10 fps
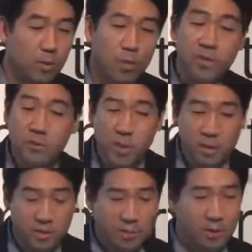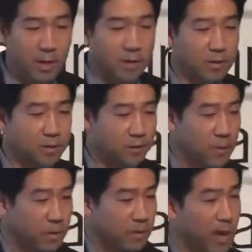With Smart TV Alliance,
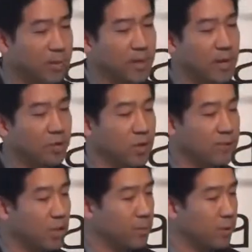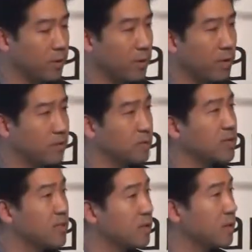the application developer can use a
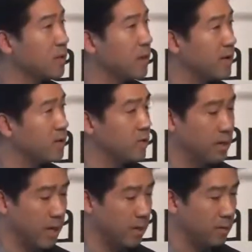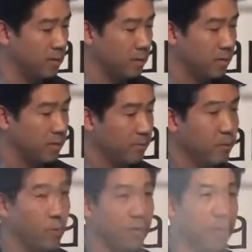single SDK
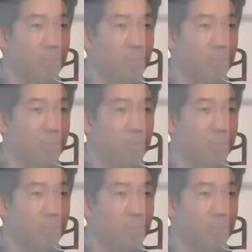for a